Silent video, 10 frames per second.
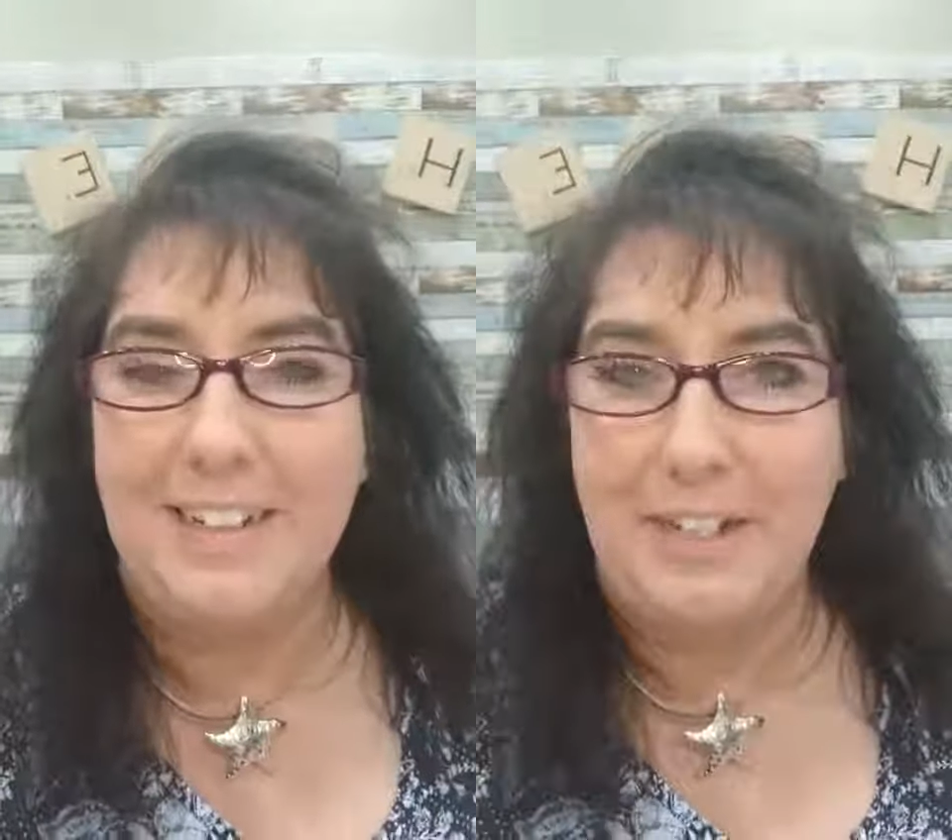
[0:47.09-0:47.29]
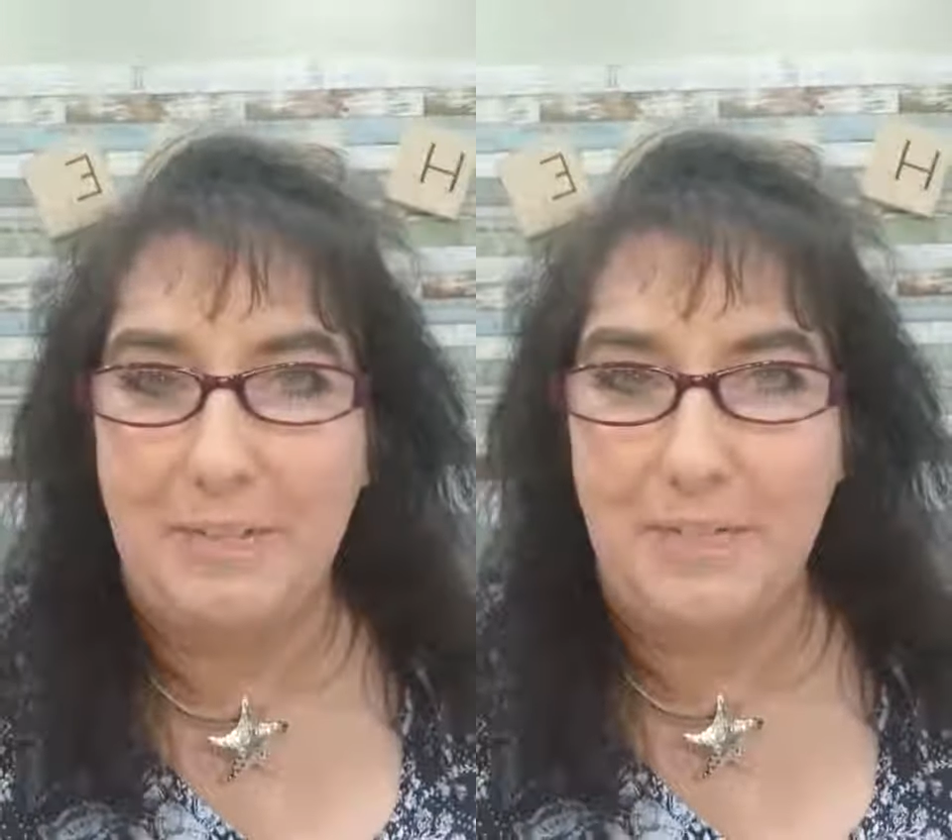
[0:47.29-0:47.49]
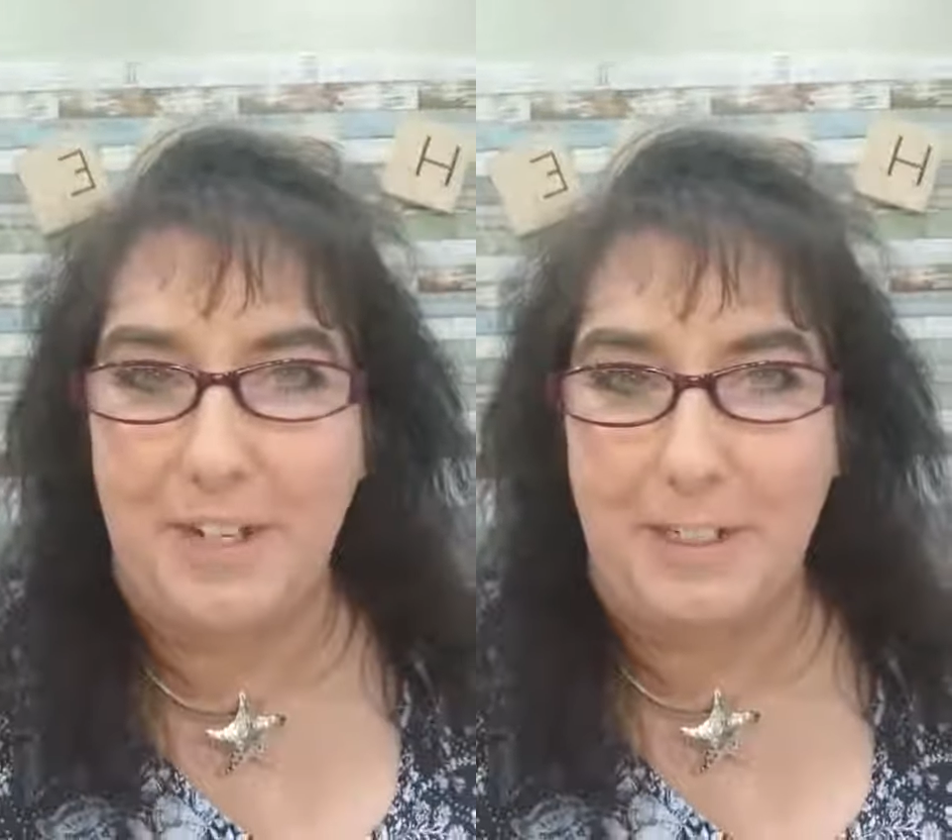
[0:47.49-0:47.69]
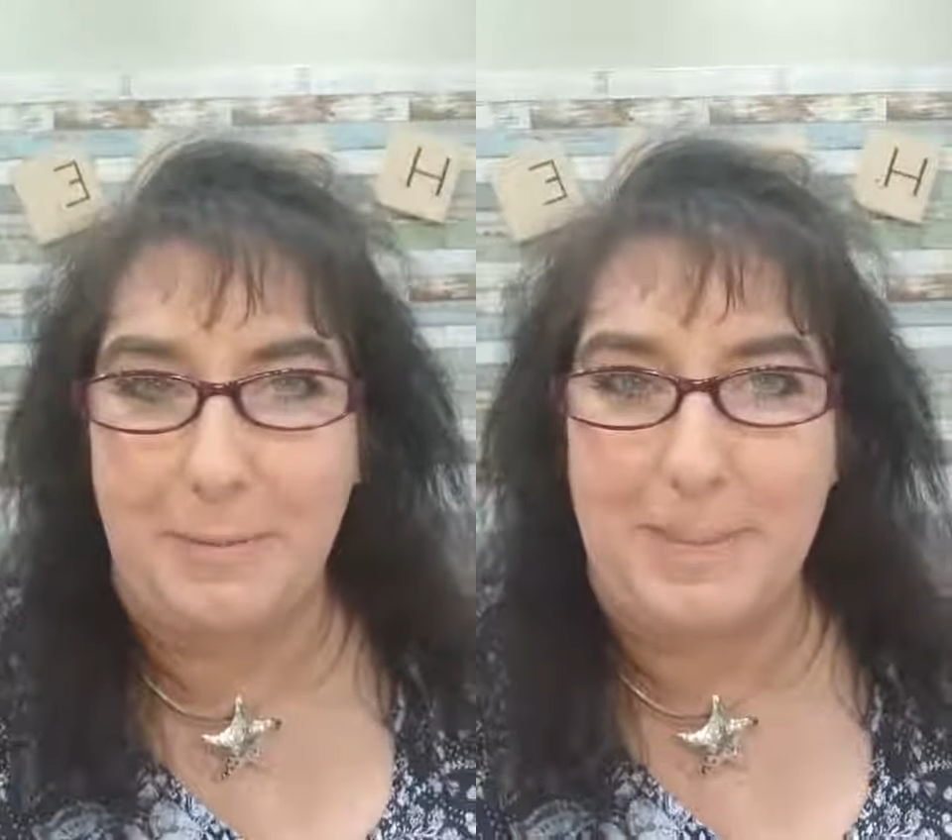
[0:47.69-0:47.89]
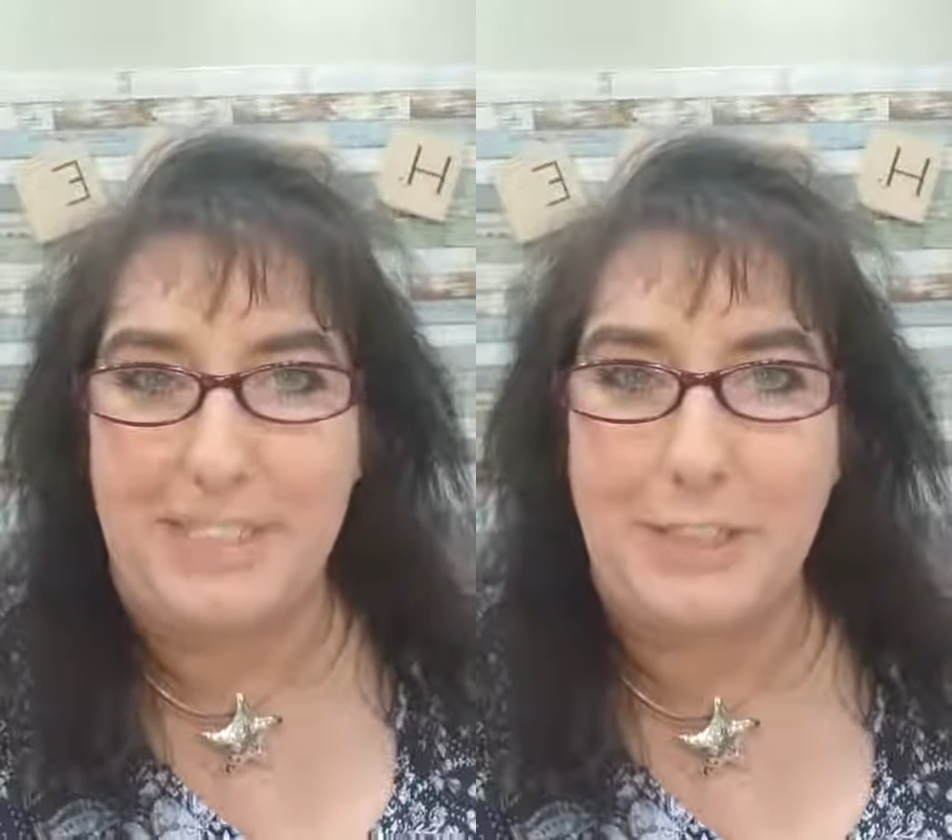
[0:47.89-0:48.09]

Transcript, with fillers: environment